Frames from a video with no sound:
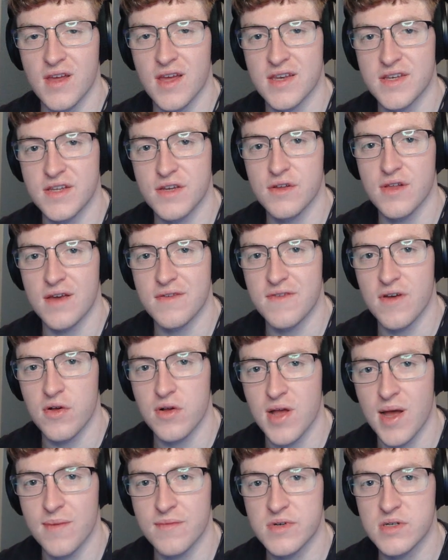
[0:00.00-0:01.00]
until I felt
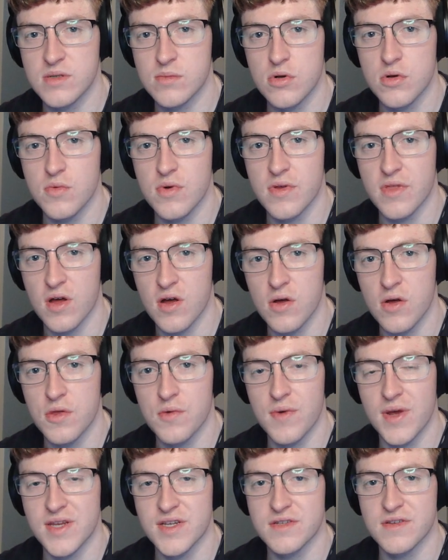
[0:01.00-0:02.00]
comfortable with all the
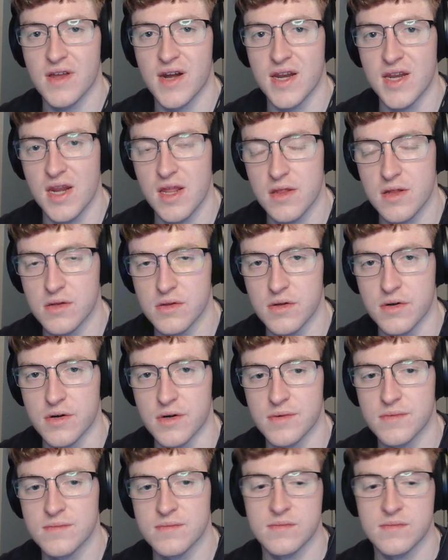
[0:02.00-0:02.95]
ranges that I needed to learn.